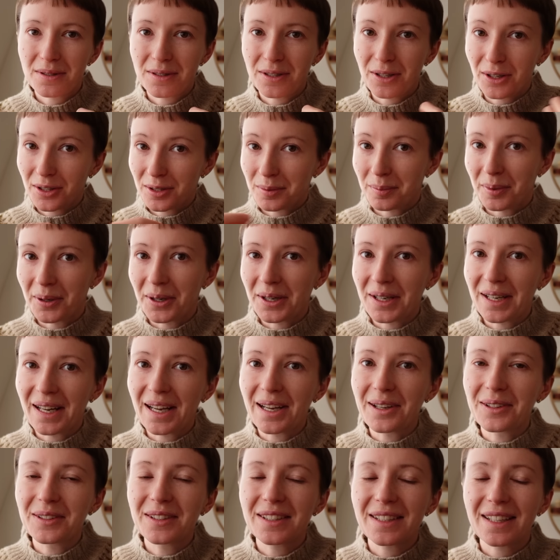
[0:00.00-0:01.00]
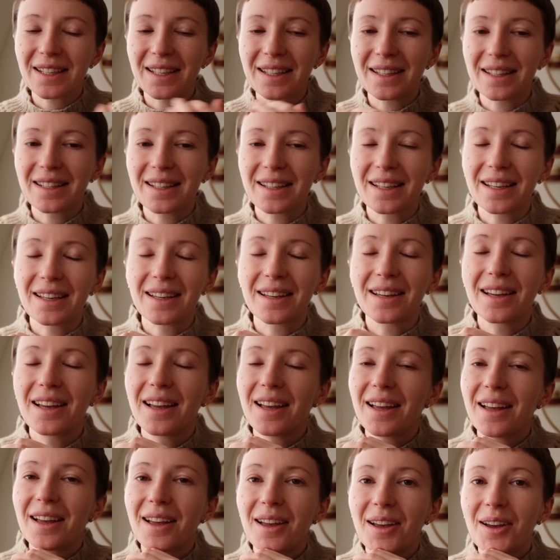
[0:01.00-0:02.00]
not burn out, and
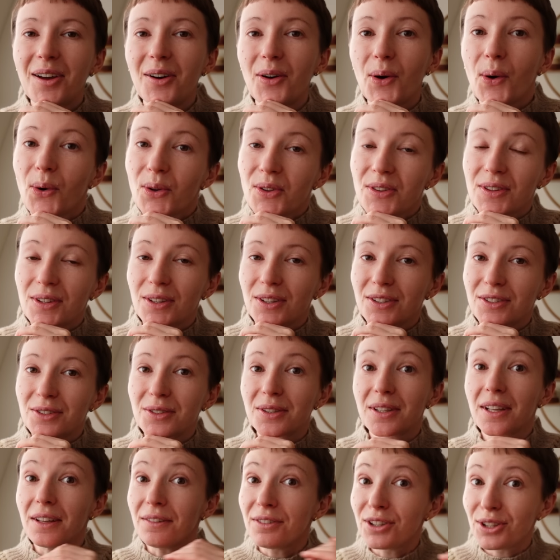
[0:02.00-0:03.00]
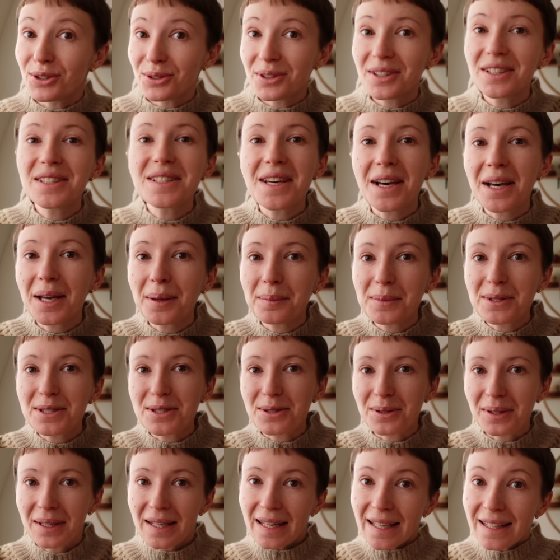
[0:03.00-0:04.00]
also to give you the time
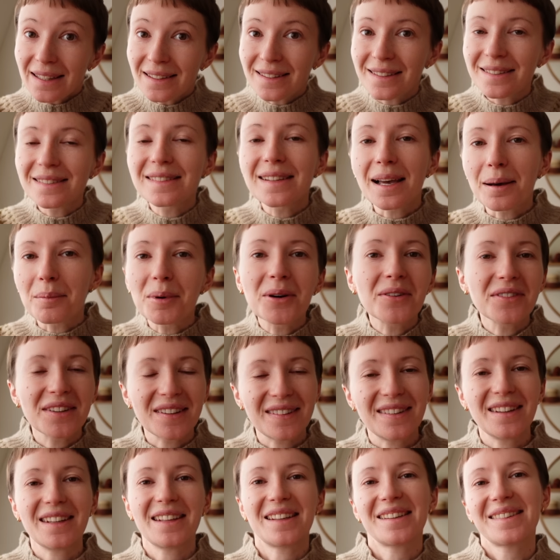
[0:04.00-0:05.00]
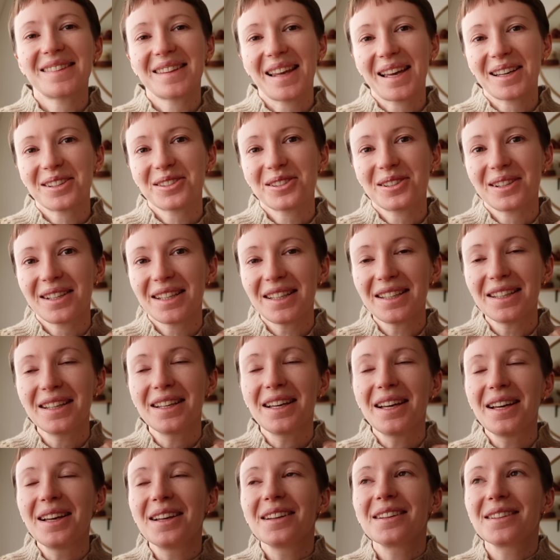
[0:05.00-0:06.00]
to knit some of the things, actually.
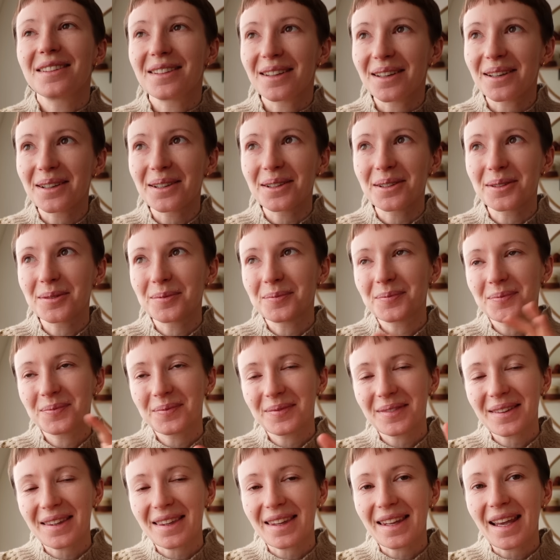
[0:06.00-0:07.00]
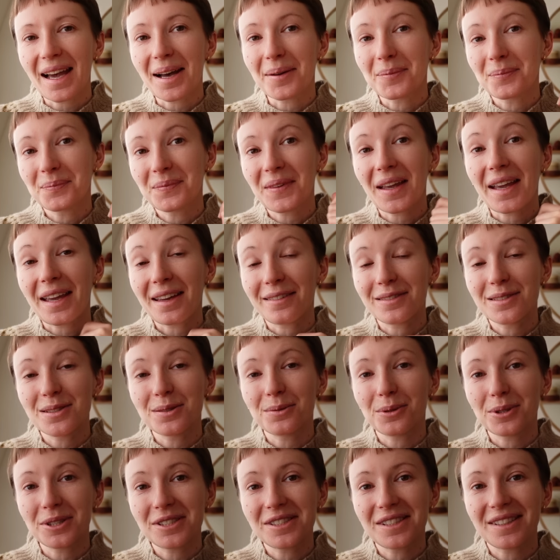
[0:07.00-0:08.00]
So yeah, I have to
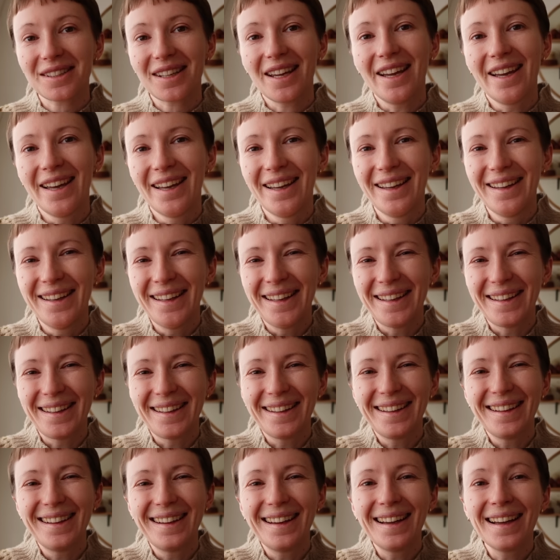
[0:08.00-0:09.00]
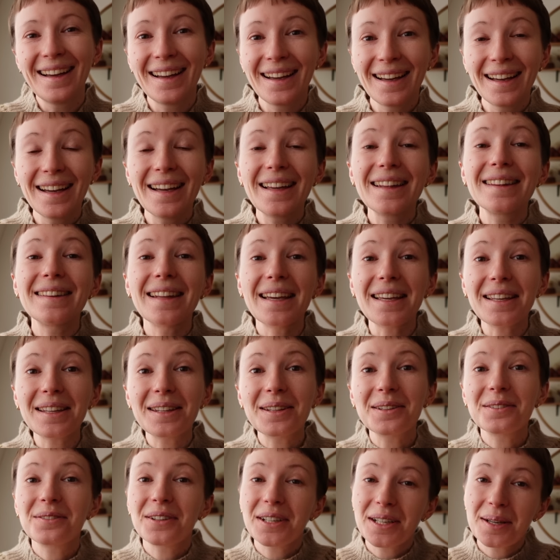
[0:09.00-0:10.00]
watch it.
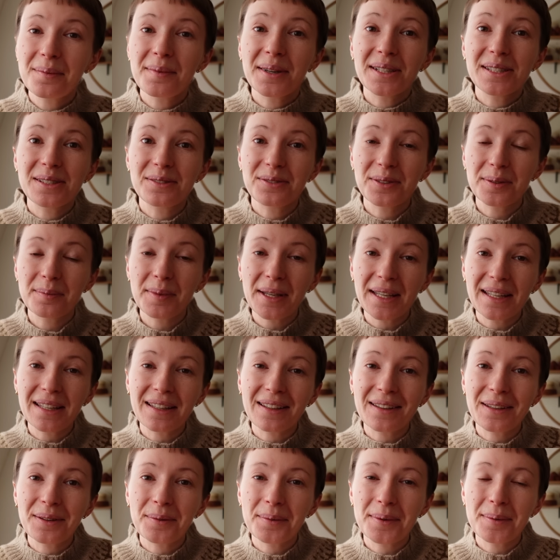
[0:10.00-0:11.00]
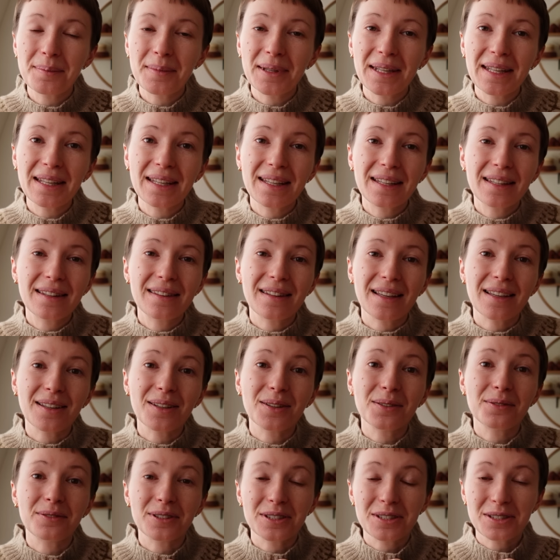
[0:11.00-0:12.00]
Thank you very much for being here with me. Thank
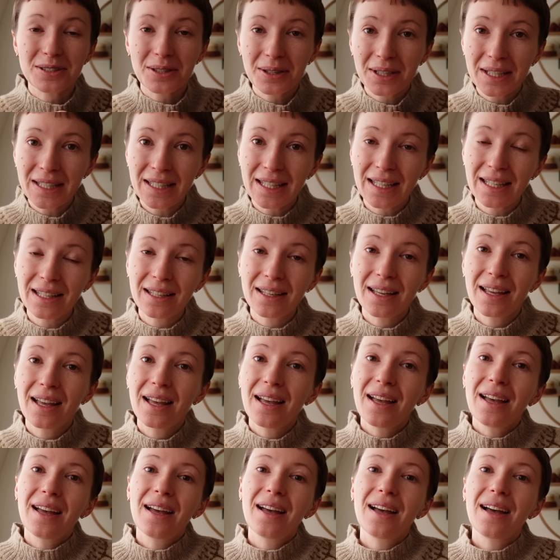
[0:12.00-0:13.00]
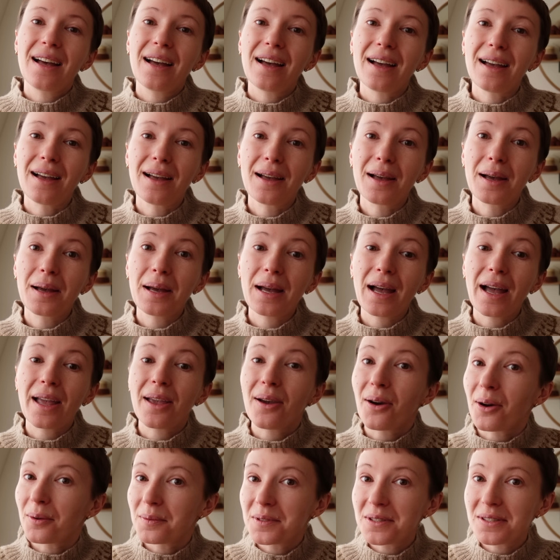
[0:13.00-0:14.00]
you for joining. I
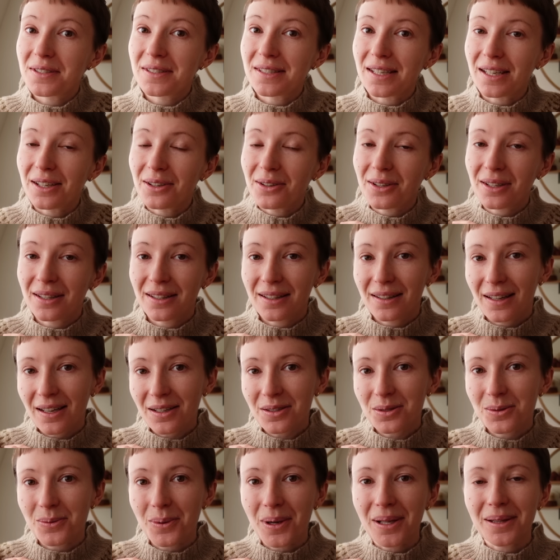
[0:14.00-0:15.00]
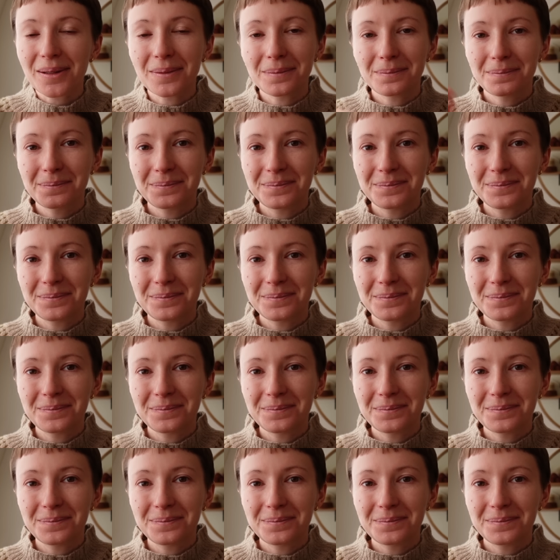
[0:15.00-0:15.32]
hope to see you in the next one.